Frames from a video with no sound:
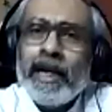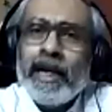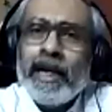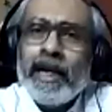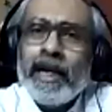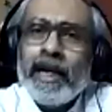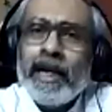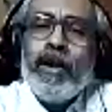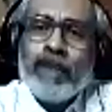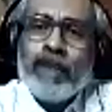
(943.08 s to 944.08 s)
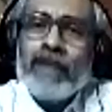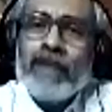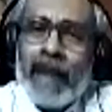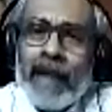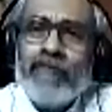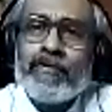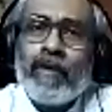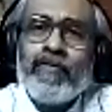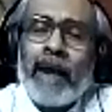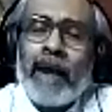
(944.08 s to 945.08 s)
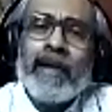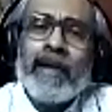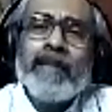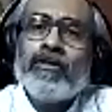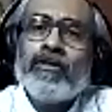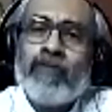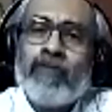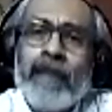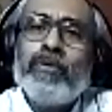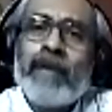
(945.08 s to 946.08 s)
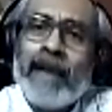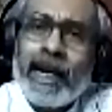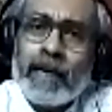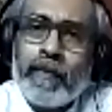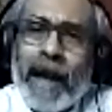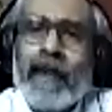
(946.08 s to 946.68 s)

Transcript: And we lost lives of migrants trying to get back